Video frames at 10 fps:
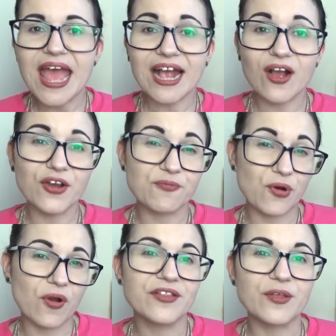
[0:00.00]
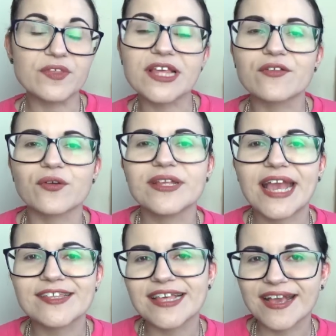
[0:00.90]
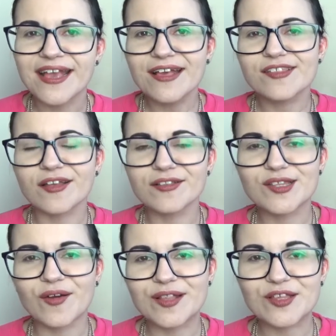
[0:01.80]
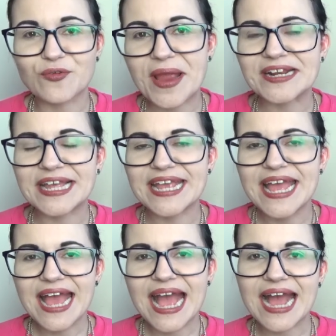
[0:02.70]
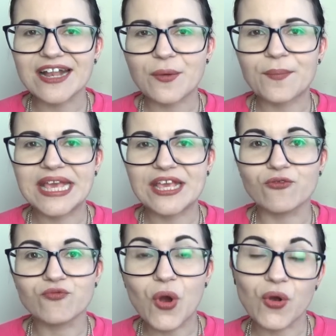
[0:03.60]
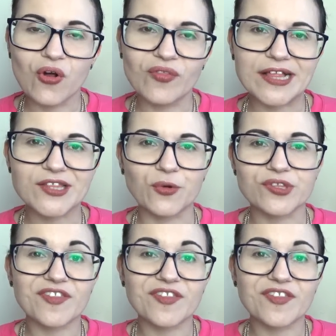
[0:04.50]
and kind of pride themselves on guessing sun signs correctly had me wrong on that score.